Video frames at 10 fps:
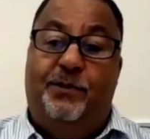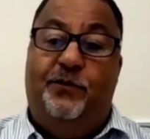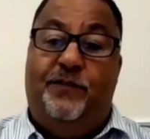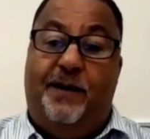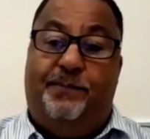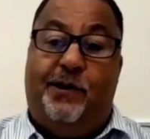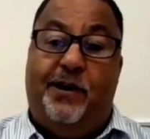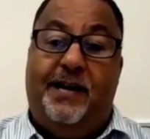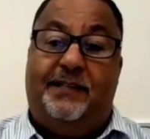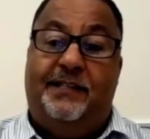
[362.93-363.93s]
that
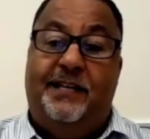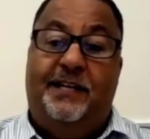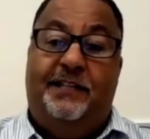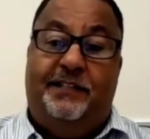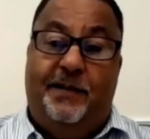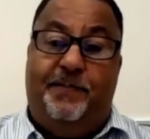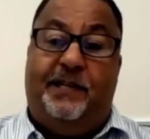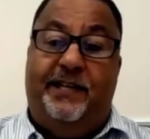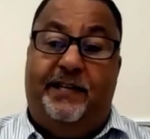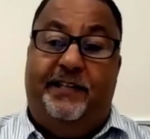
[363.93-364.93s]
product.
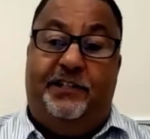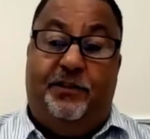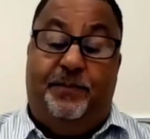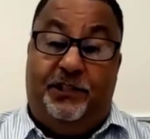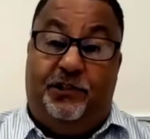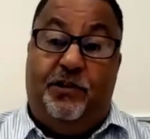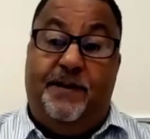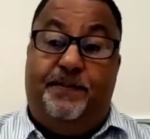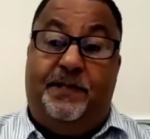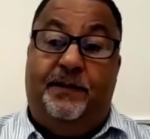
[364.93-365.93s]
Typically, it needs to be
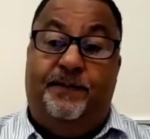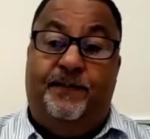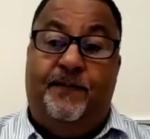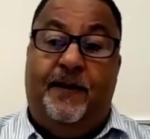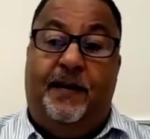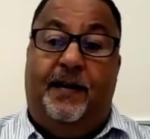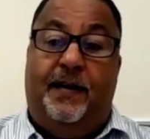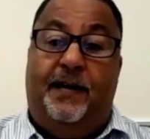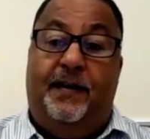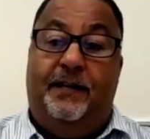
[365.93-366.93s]
stripped,
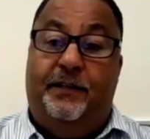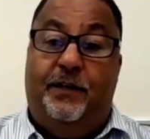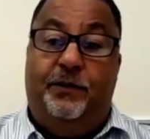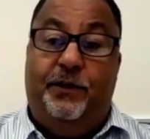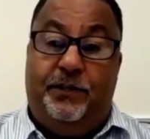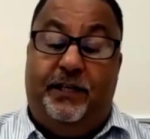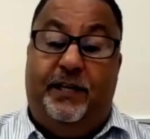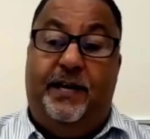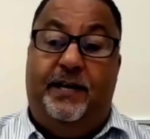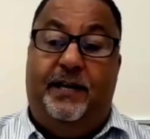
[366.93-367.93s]
using
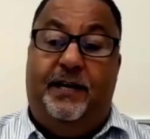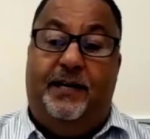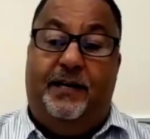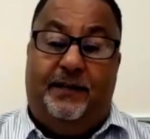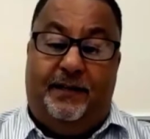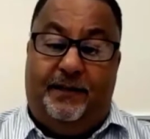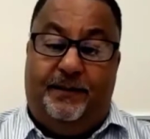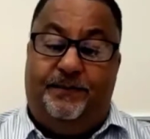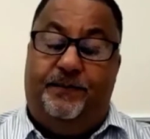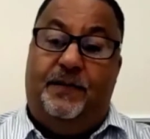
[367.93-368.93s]
a
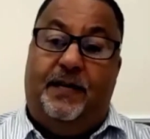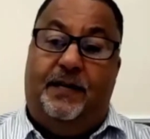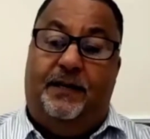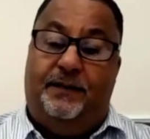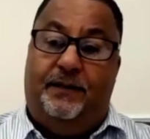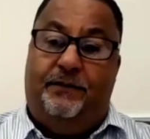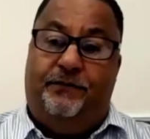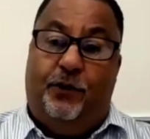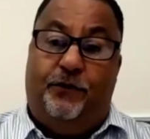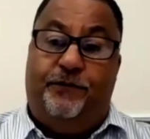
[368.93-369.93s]

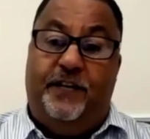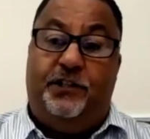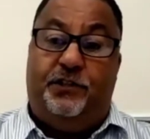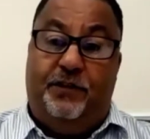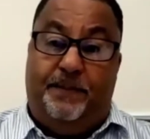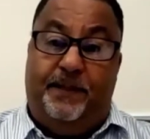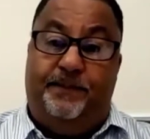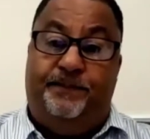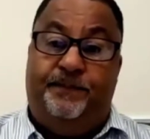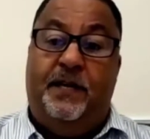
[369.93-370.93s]
floor finish stripper,
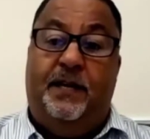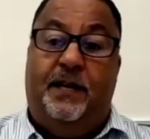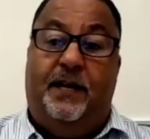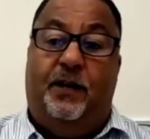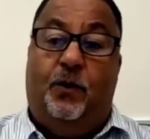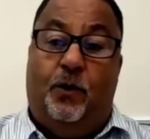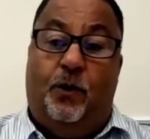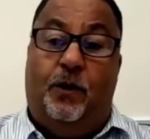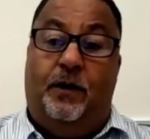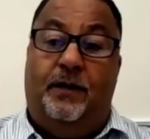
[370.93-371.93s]

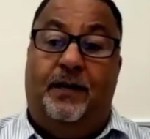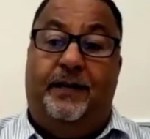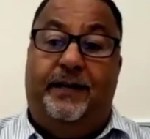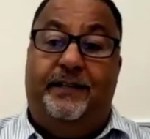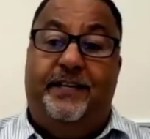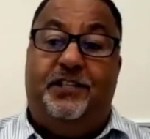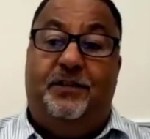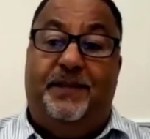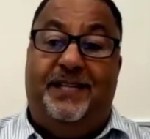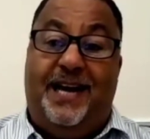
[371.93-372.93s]
or it needs to
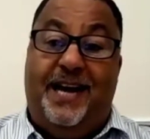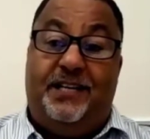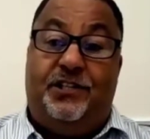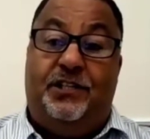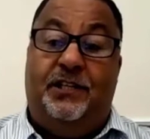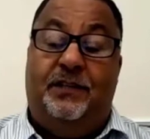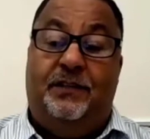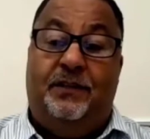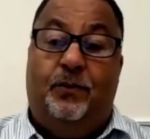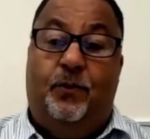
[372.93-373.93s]
be etched
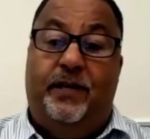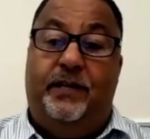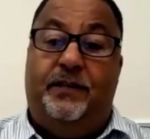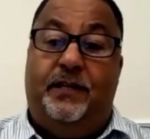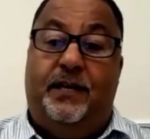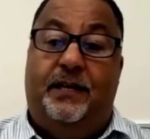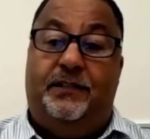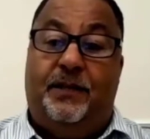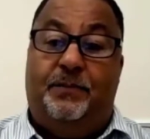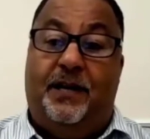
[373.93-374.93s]
with
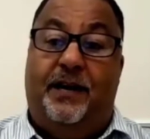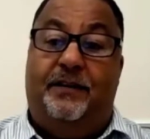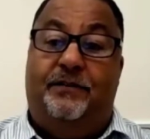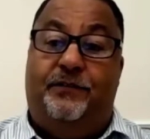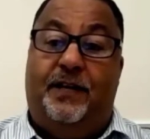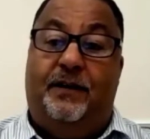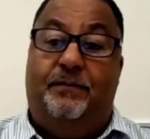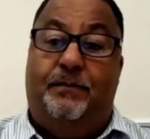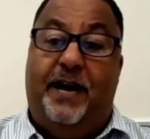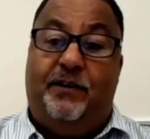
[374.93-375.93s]
some kind of
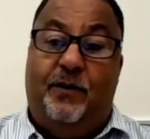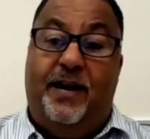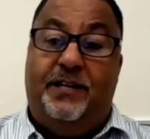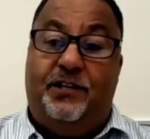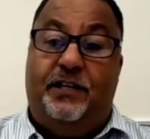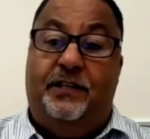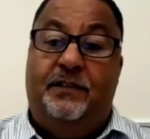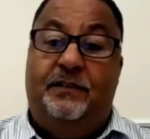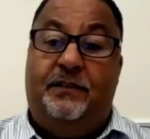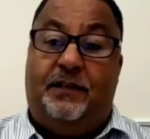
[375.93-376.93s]
micro etching
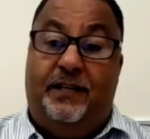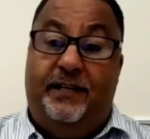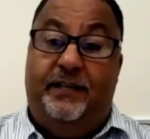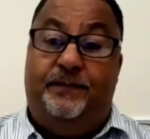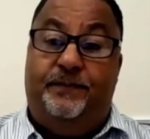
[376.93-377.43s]
cleaner,